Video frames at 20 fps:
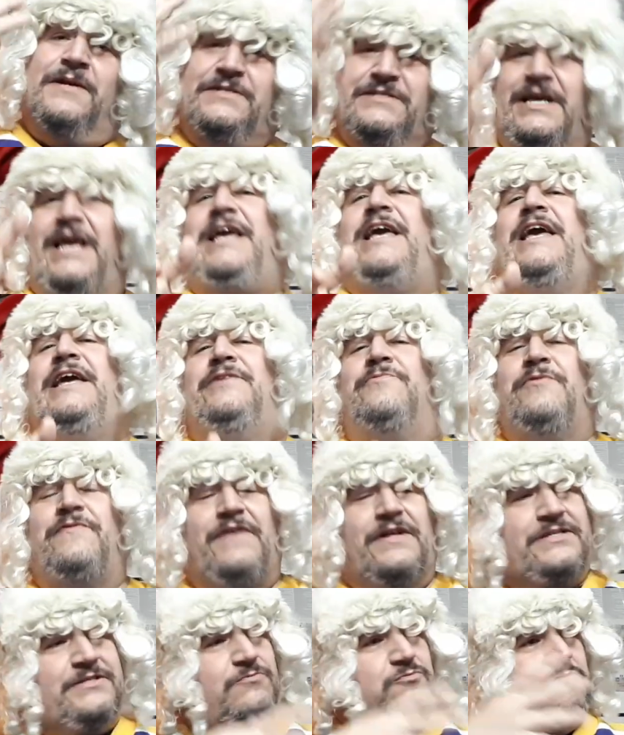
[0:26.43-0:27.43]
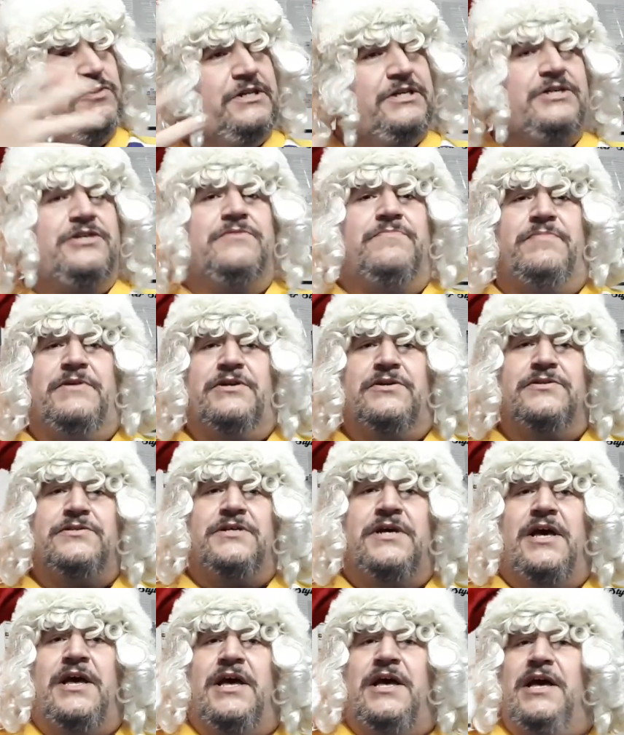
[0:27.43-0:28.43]
Day 8. We've had some really good beers.
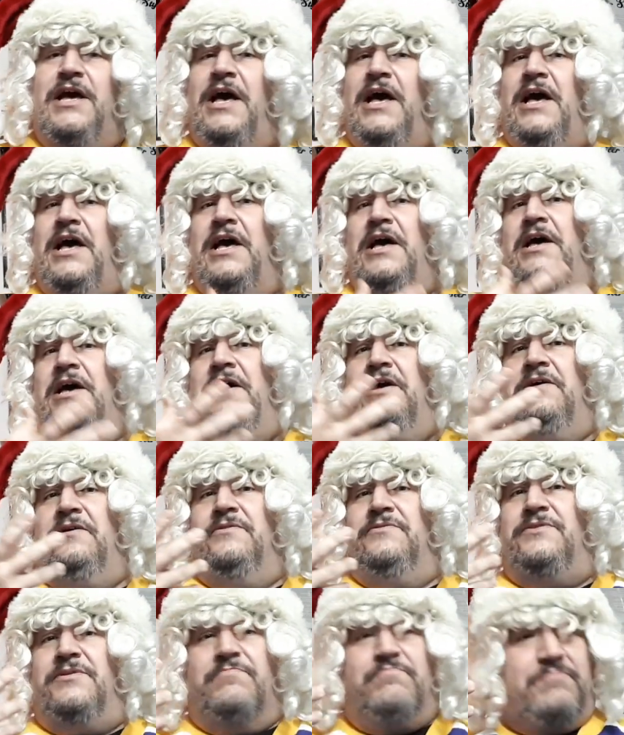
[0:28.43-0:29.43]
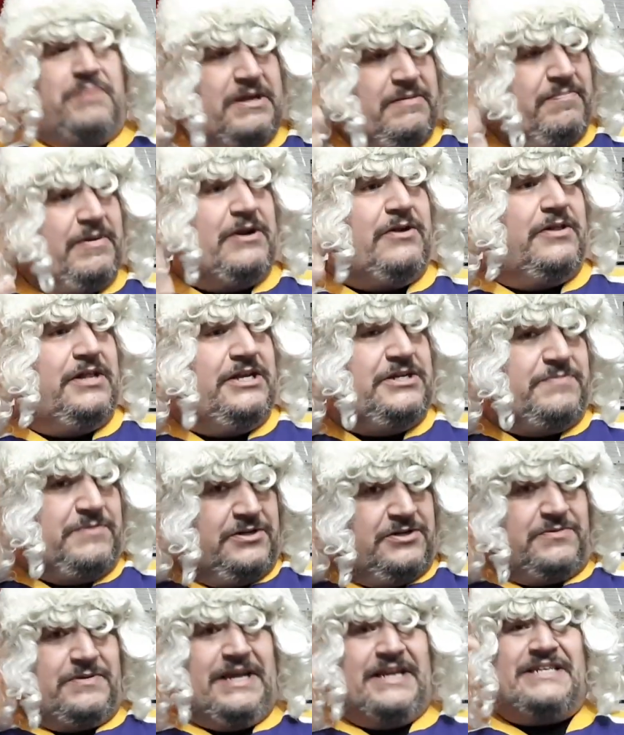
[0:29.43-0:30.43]
Uh, some big barrel aged
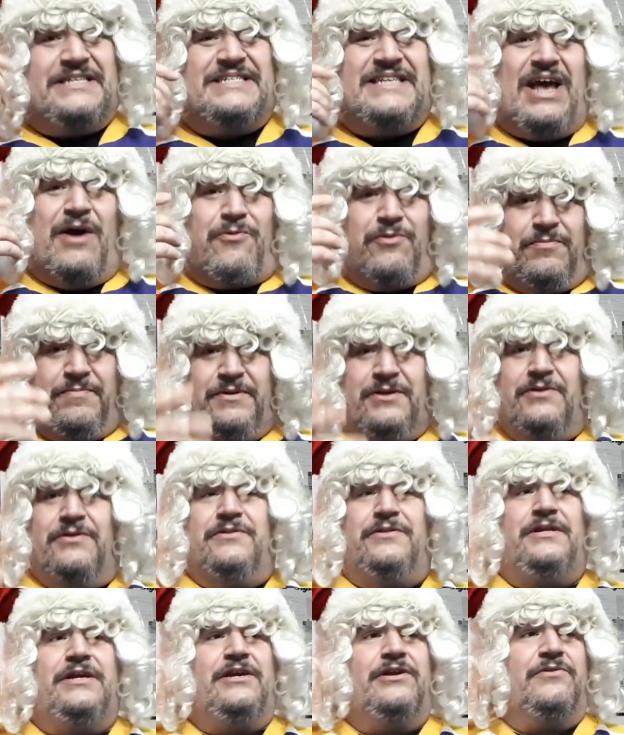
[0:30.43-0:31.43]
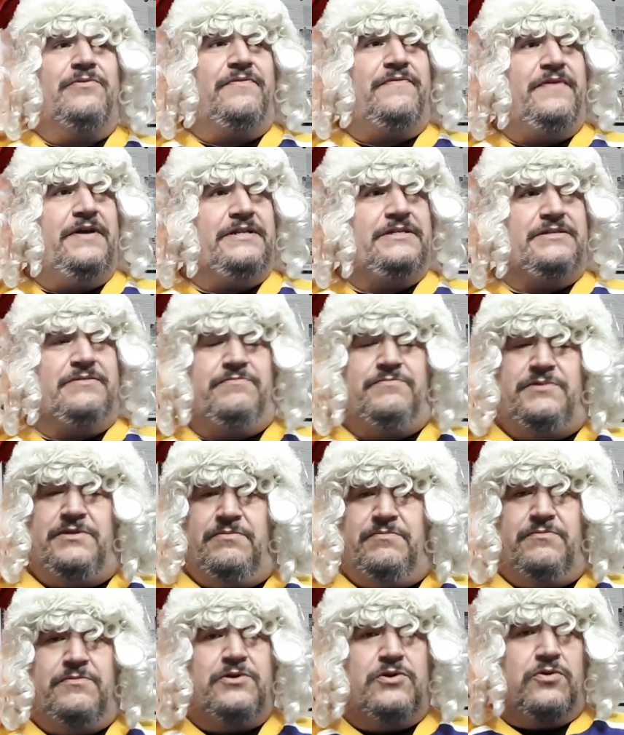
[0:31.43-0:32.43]
beers. We had a sour beer in there. We've had some
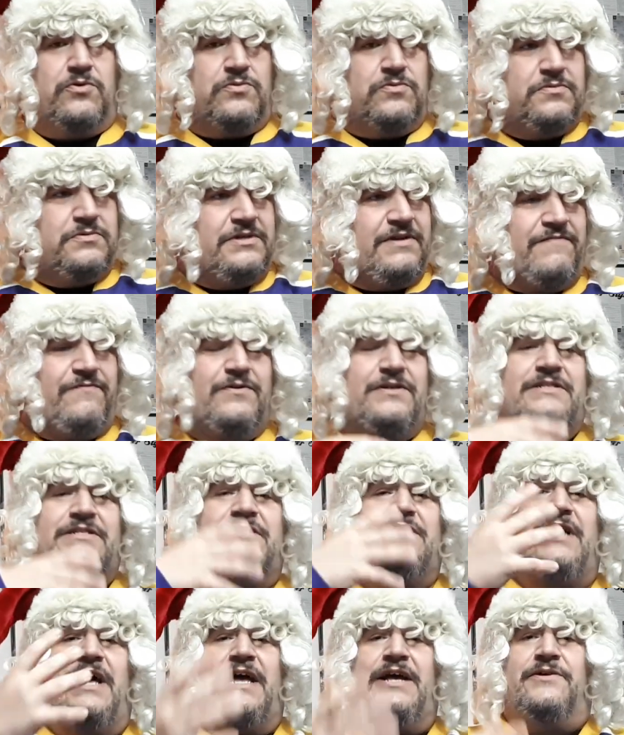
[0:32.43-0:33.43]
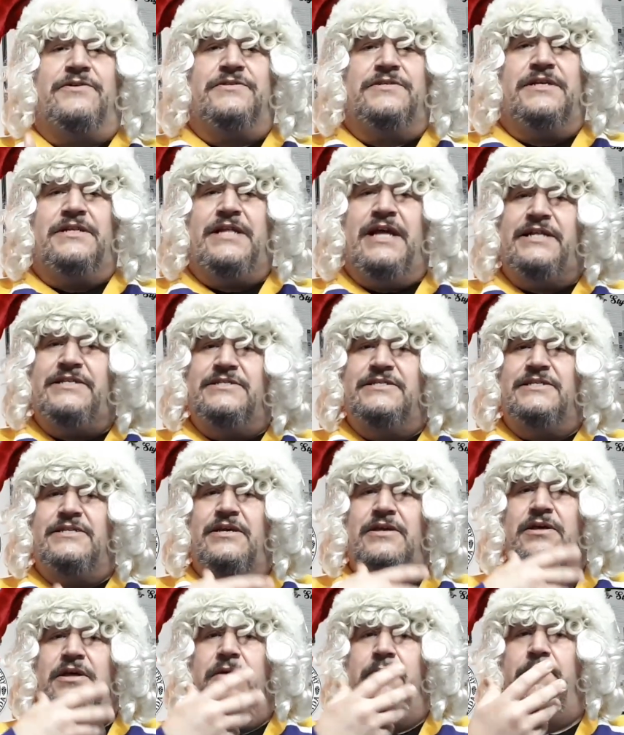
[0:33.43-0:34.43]
some you know different styles, and that's
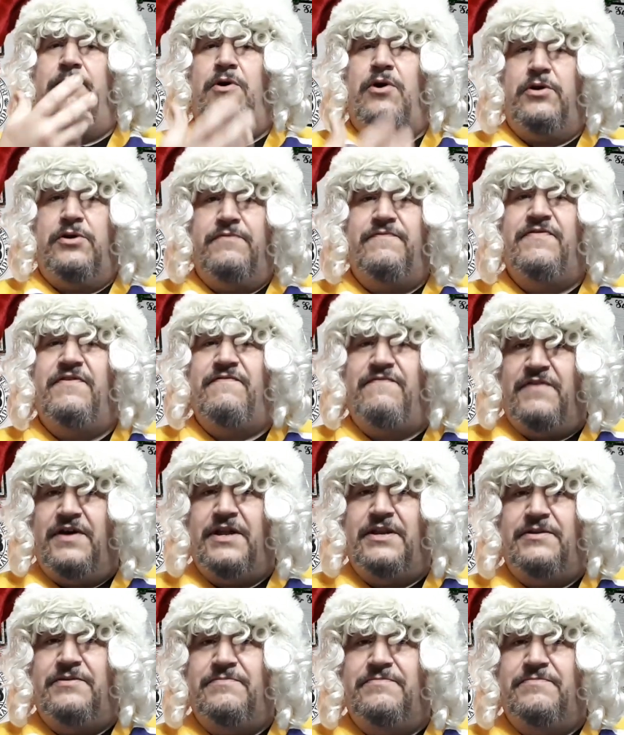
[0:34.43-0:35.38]
part of the fun.